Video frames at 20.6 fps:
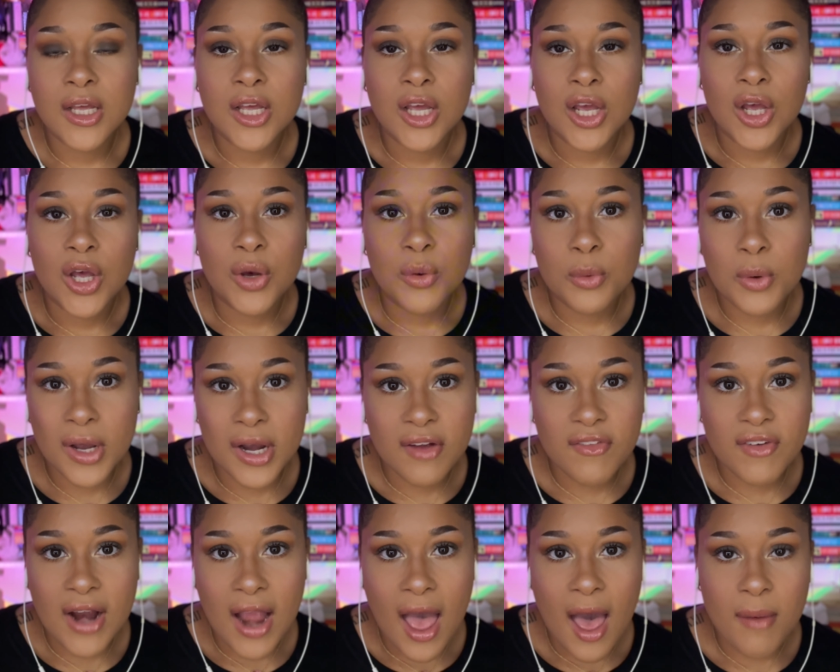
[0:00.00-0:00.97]
whatever
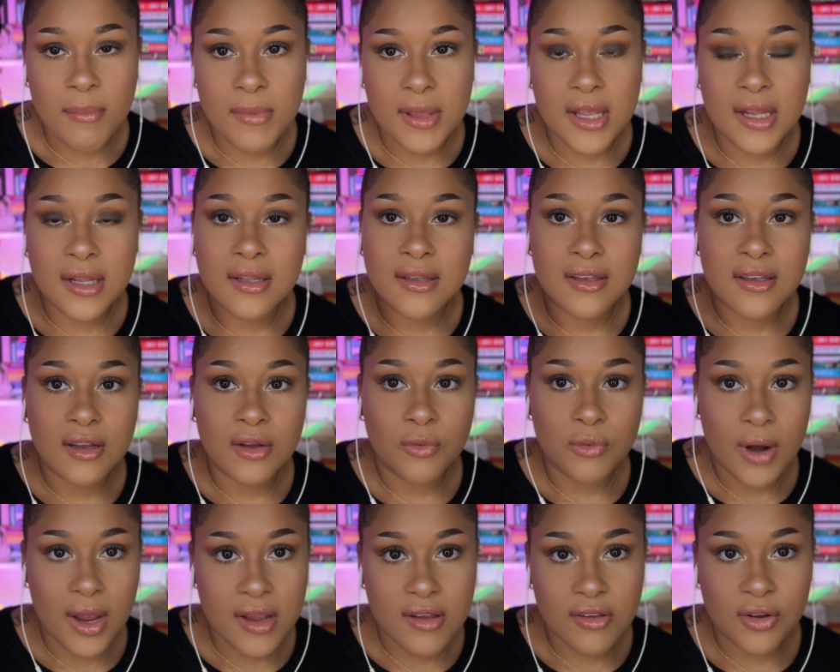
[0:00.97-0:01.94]
happens,
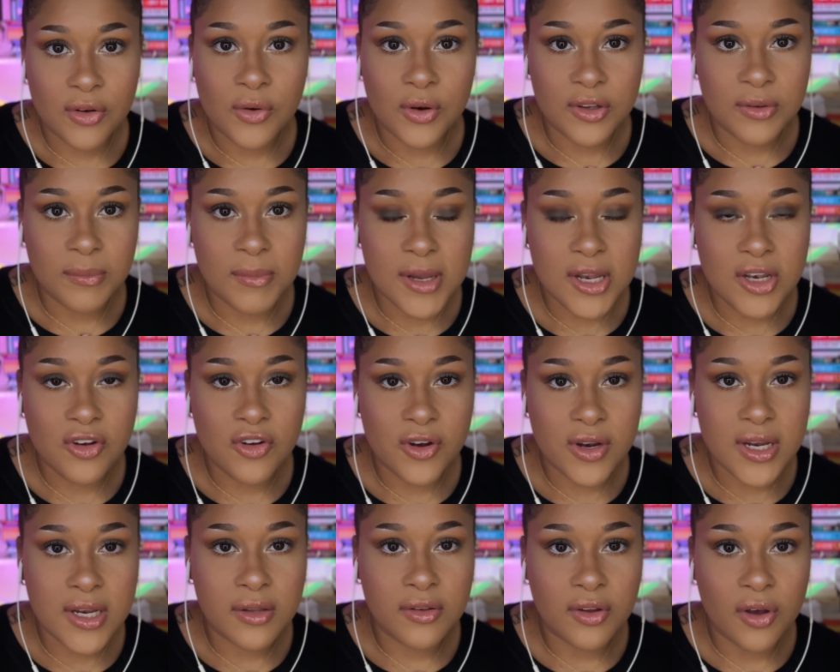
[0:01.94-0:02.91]
Rice Krispie
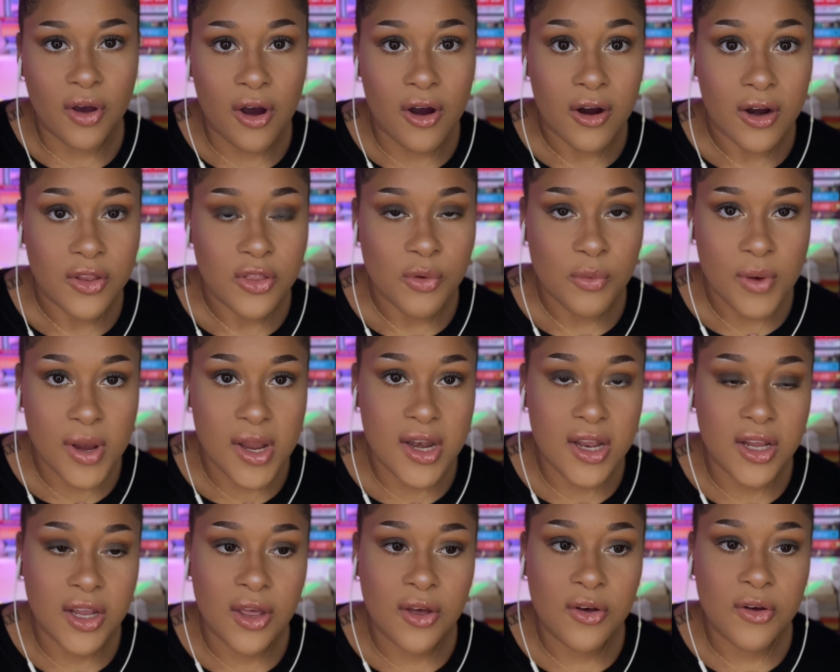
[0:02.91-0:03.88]
treats are the way to
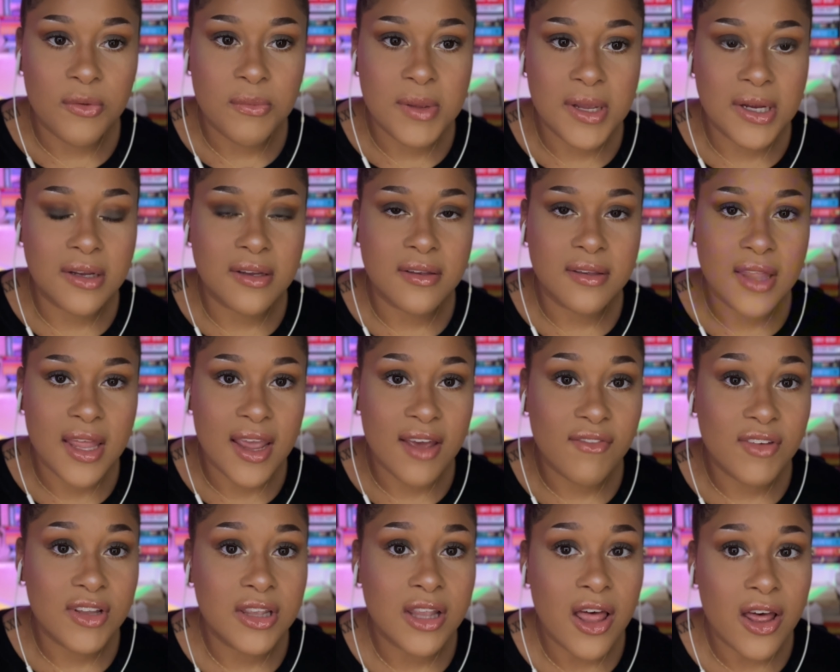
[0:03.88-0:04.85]
go, because they have
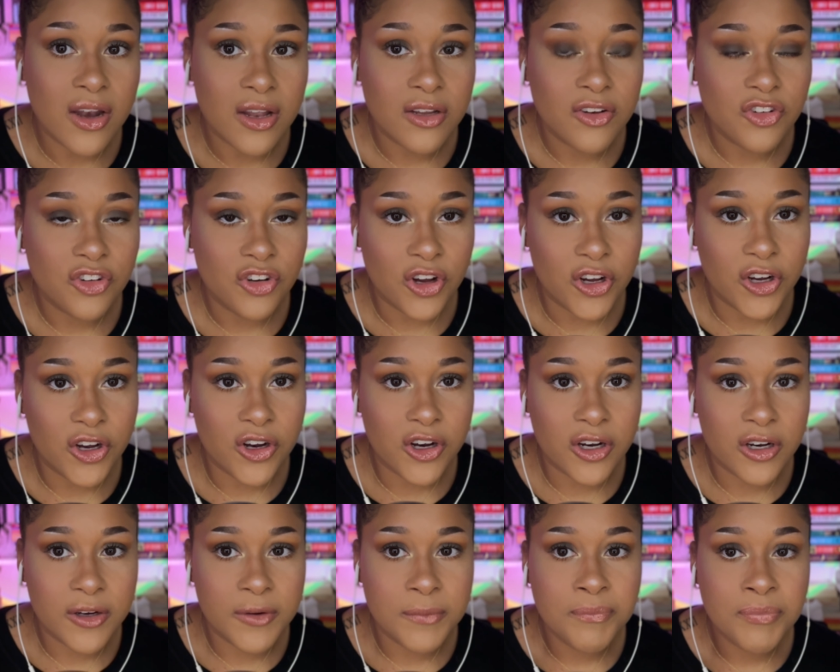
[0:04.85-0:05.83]
a lot of sugar
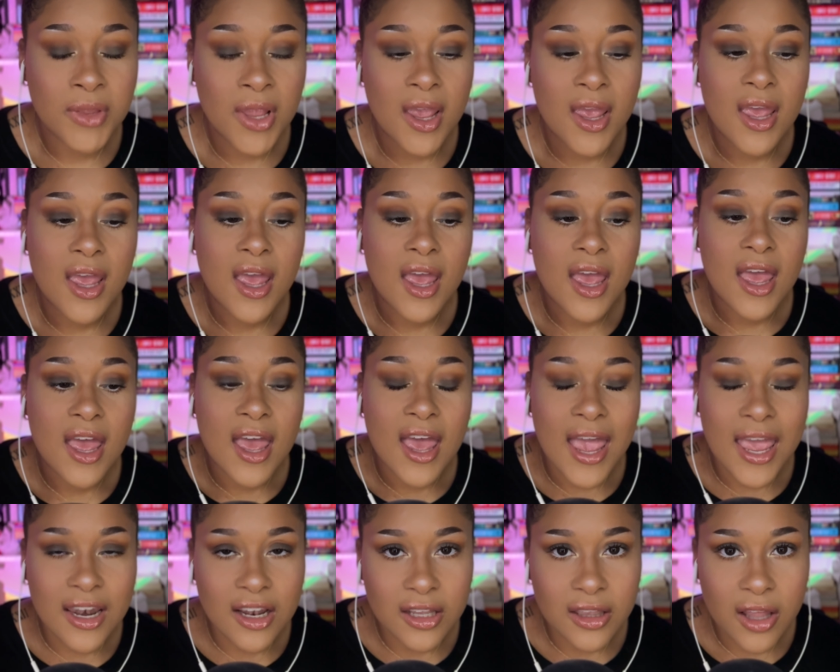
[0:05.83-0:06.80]
and
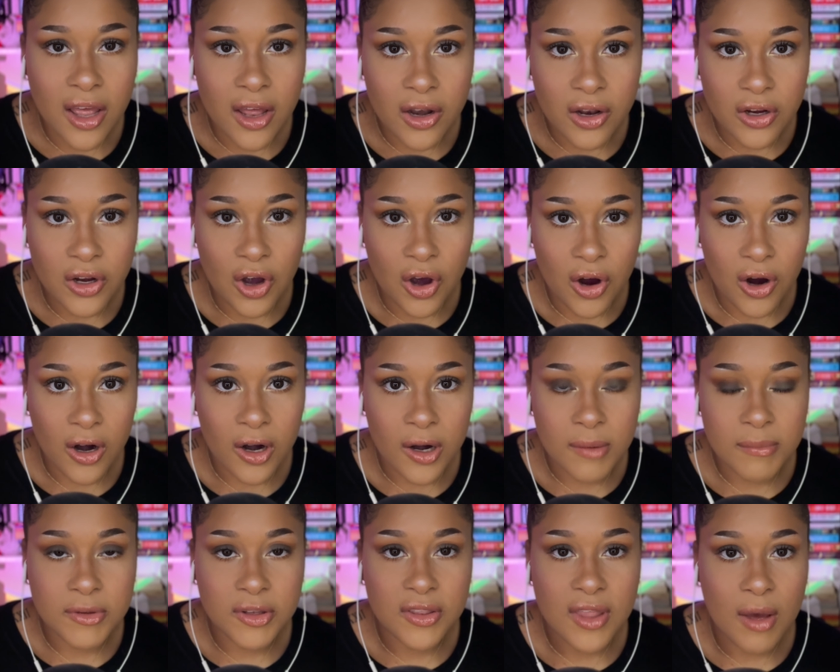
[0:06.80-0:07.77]
a lot of
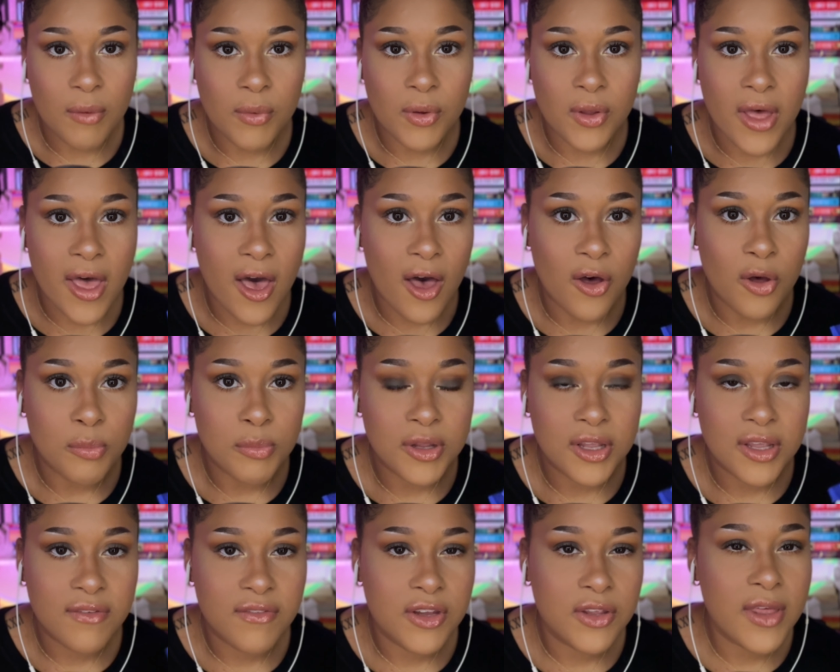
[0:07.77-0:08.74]
carbs that will help
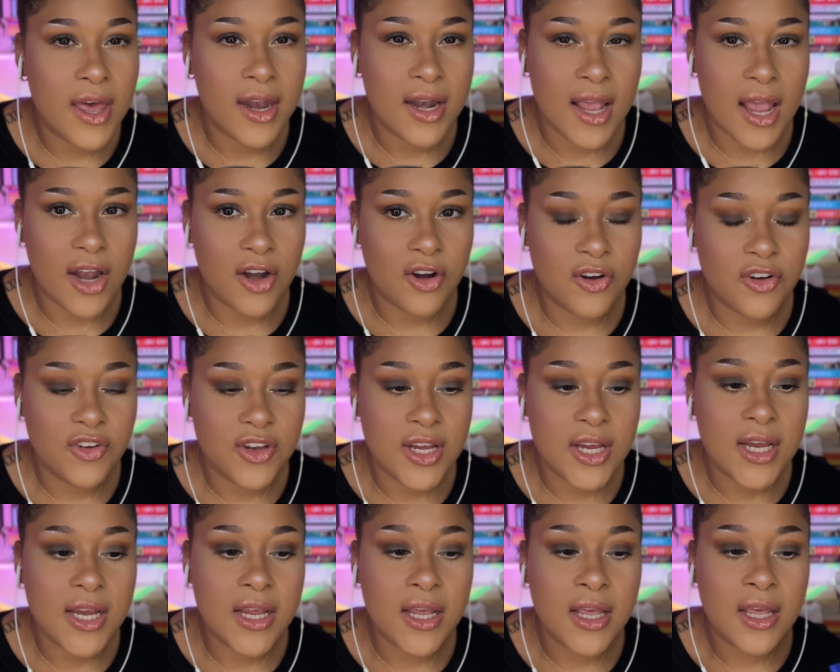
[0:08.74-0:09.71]
give you that
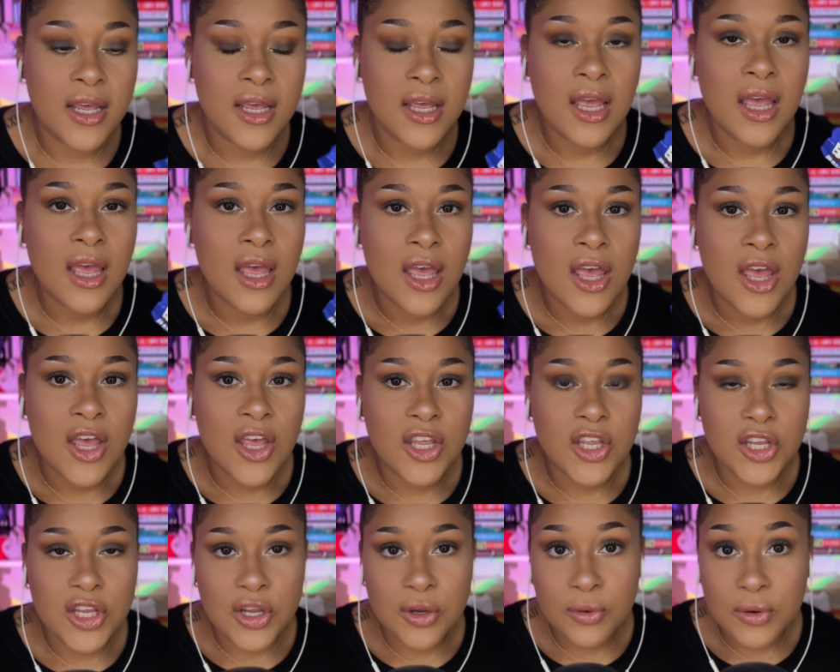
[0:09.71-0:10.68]
energy
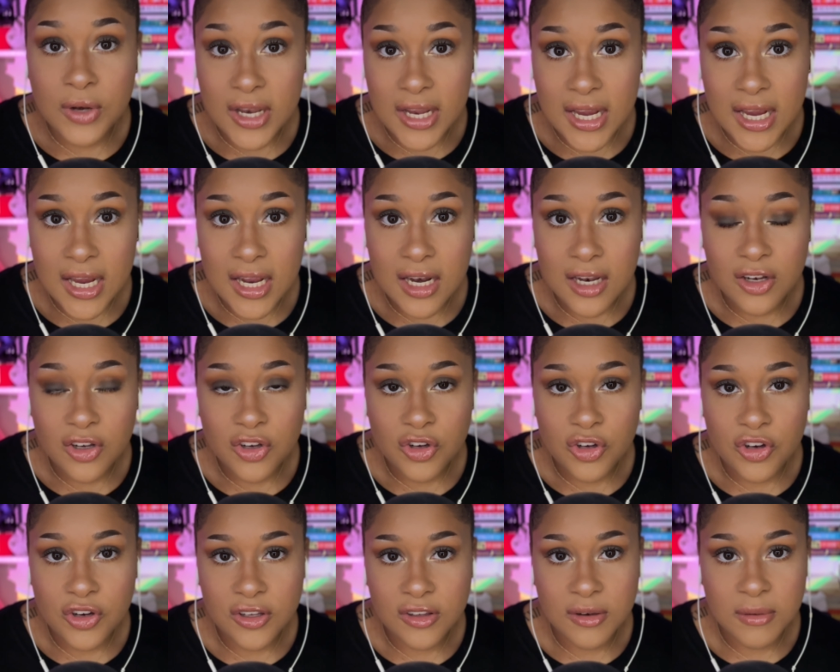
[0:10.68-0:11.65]
you need to
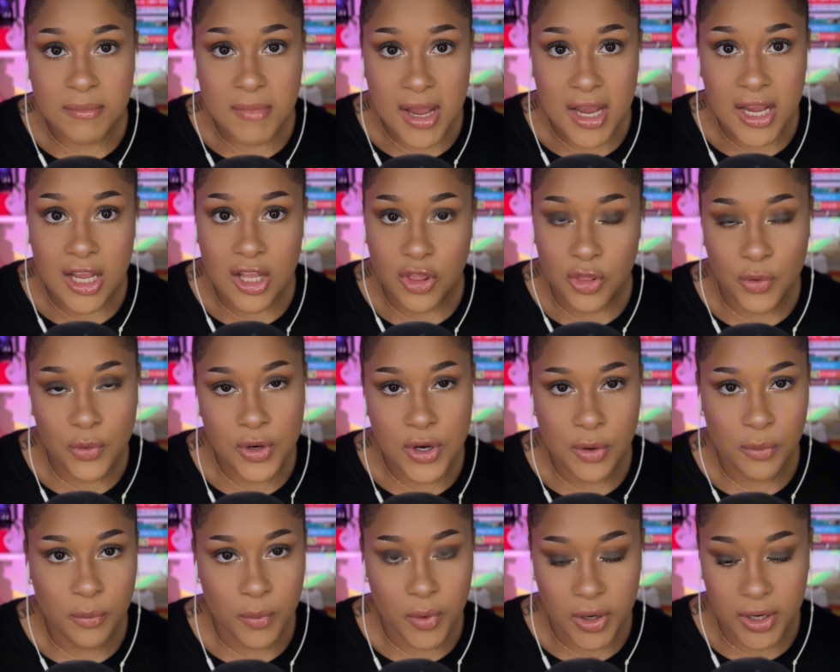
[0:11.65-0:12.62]
just make it through your
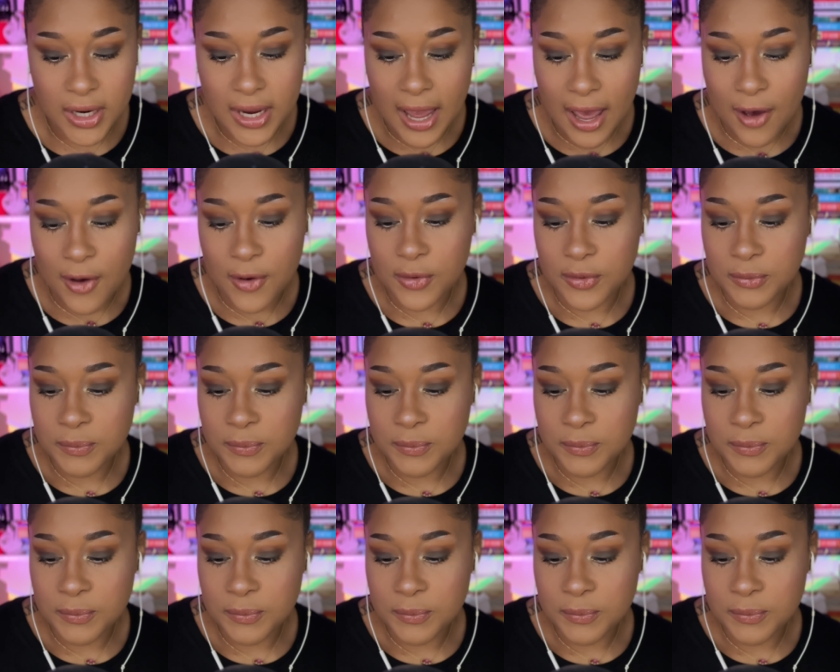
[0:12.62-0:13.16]
workout.